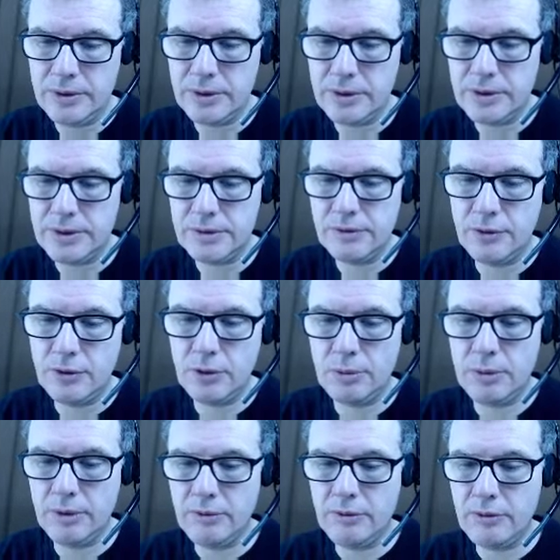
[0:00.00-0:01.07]
there's
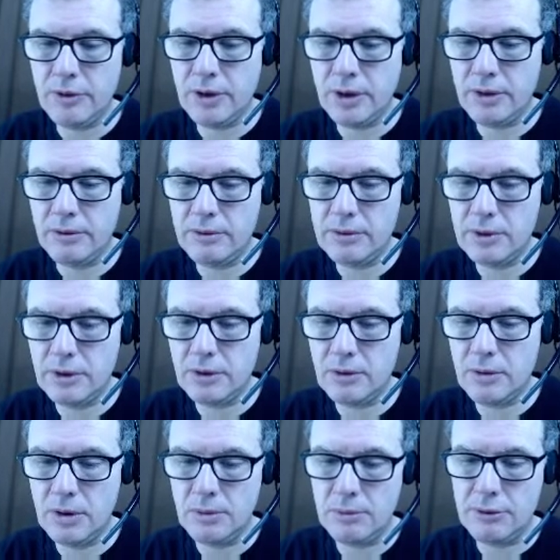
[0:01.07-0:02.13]
4.5, I'll
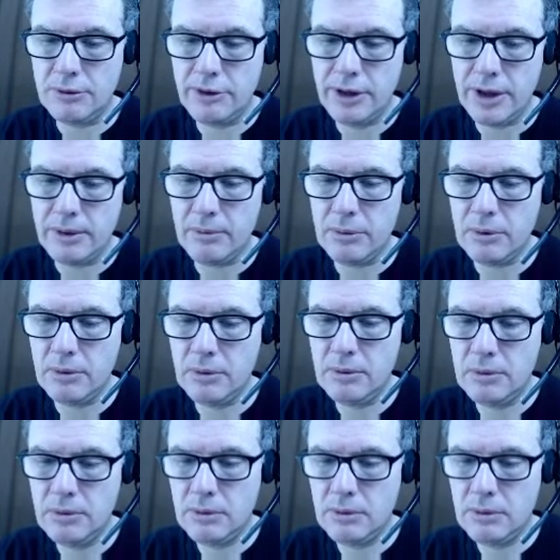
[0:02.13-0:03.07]
call it preamble